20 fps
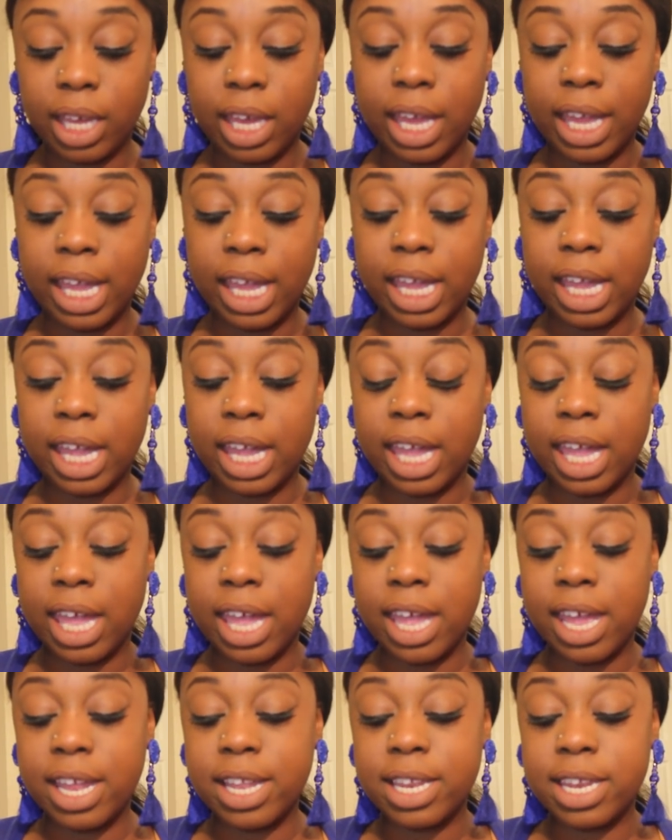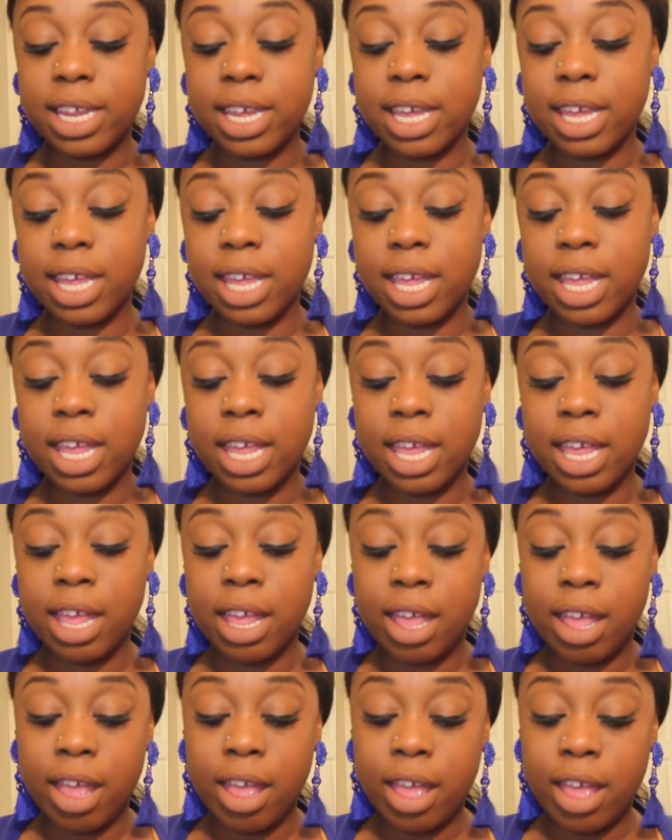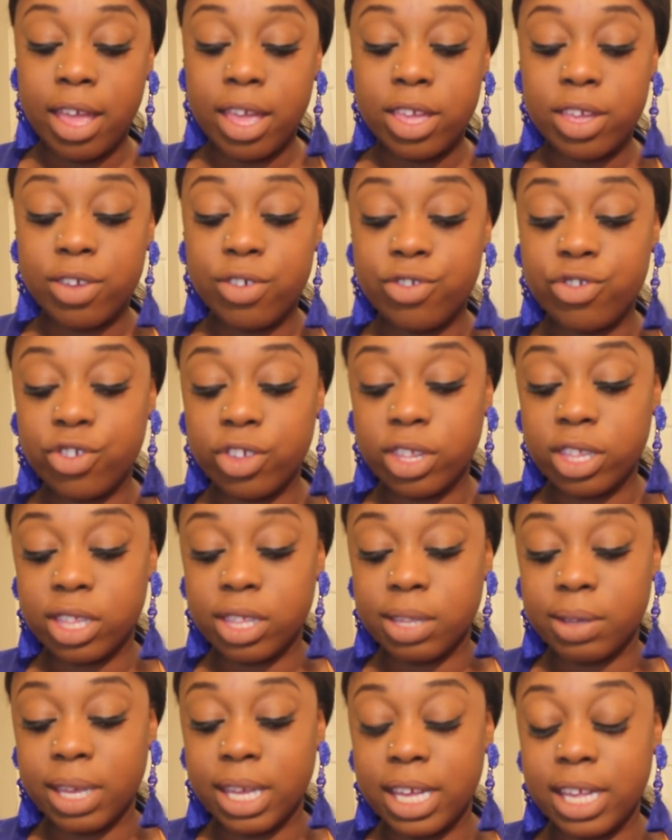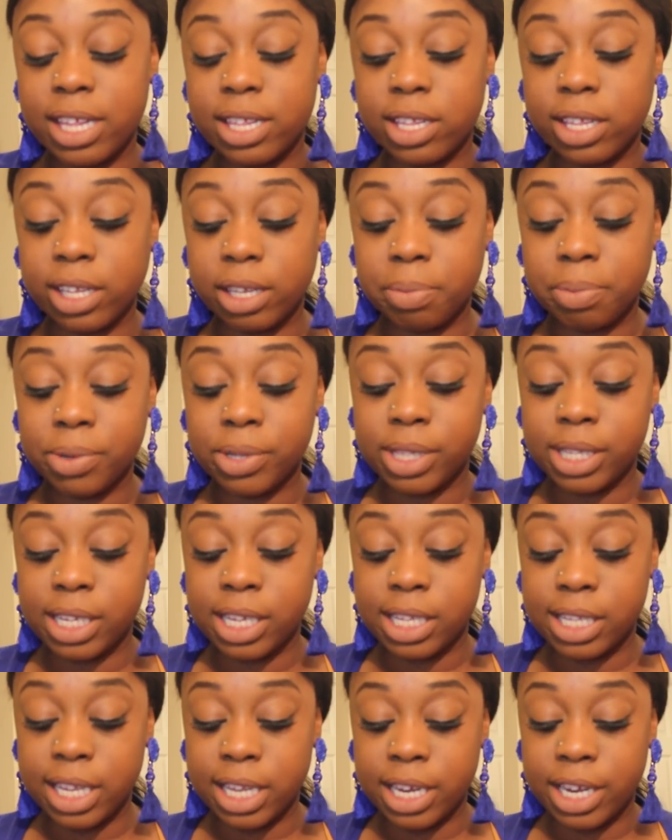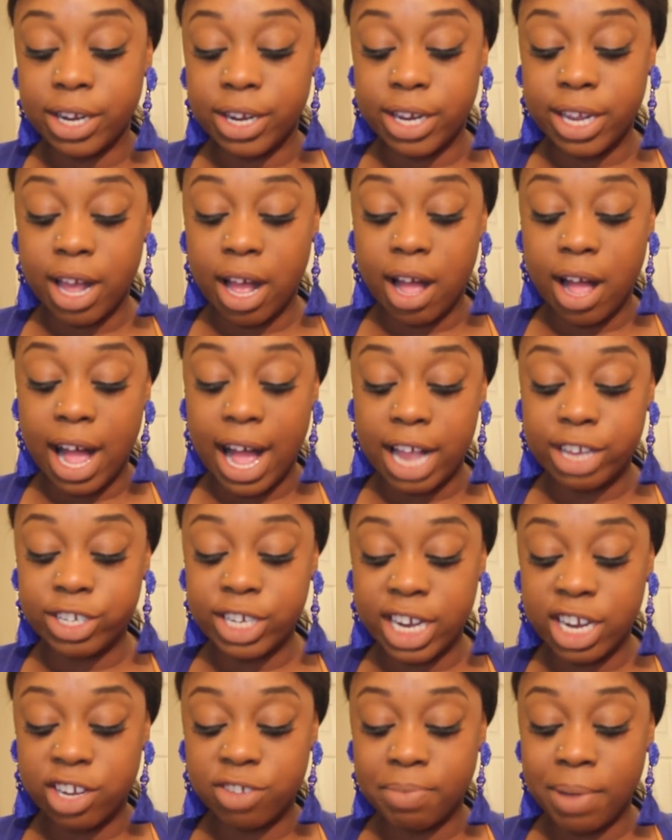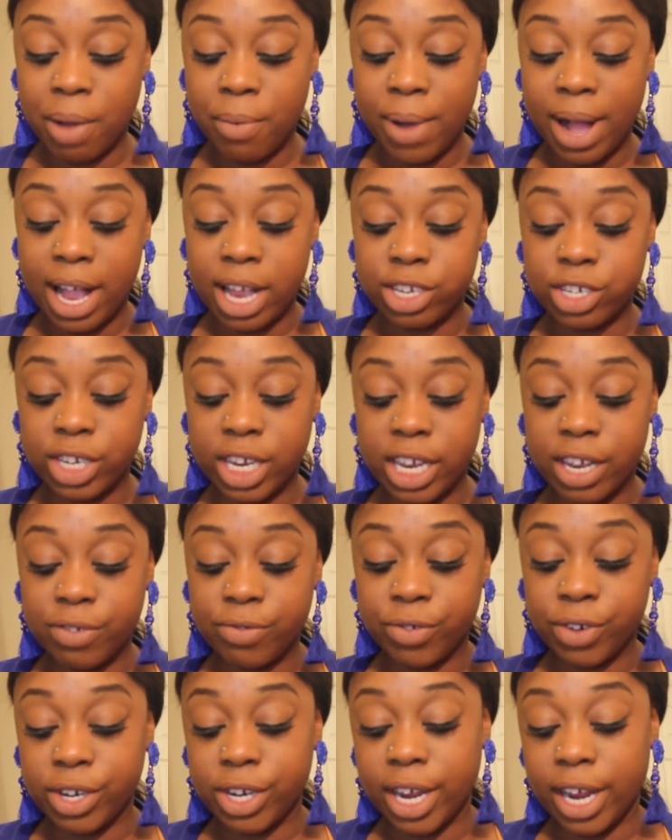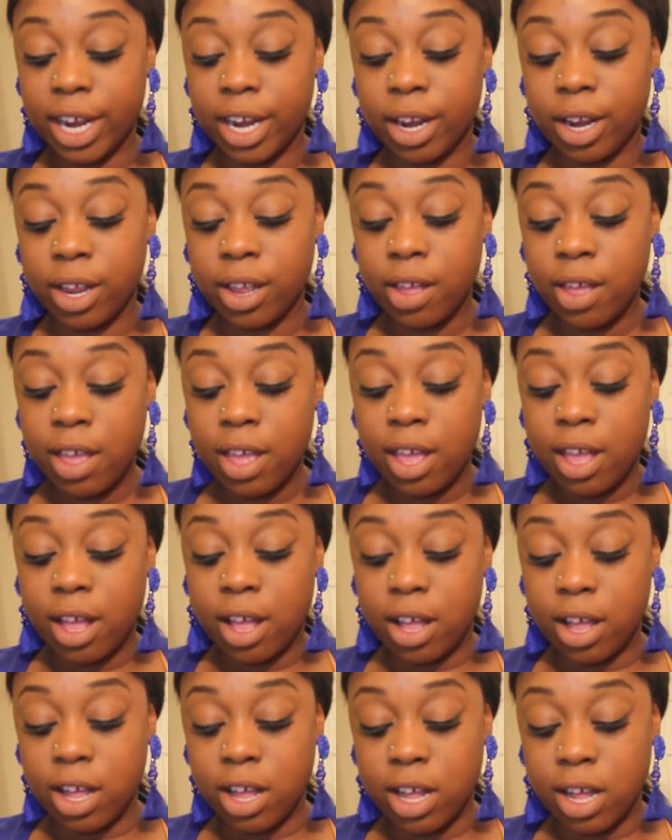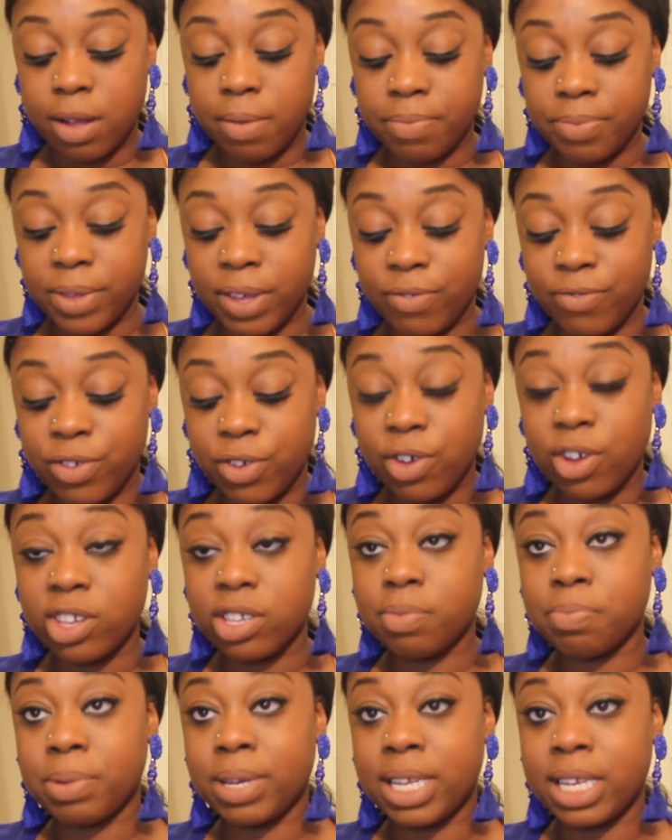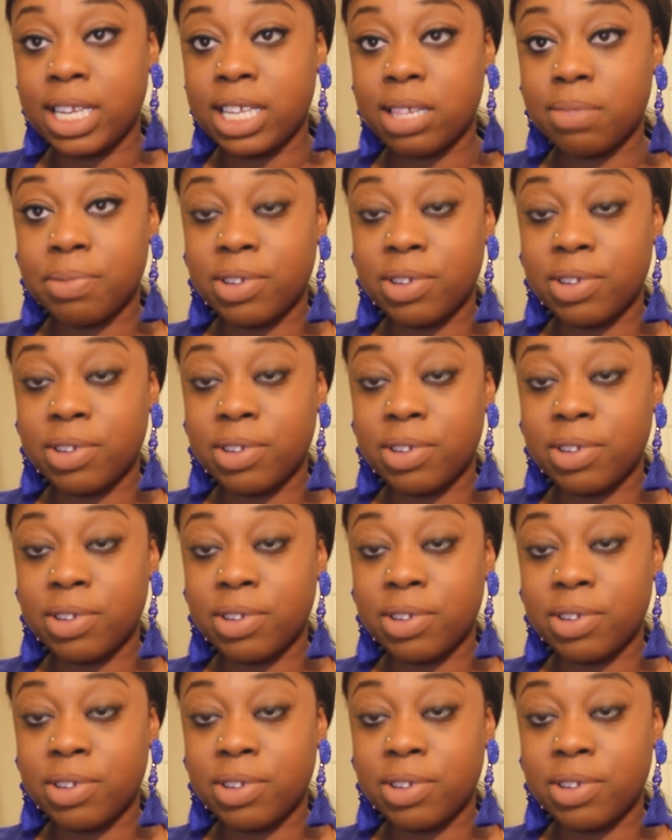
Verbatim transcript: and you just easily put these in here y'all i change my watch every day um, if you're gonna spend this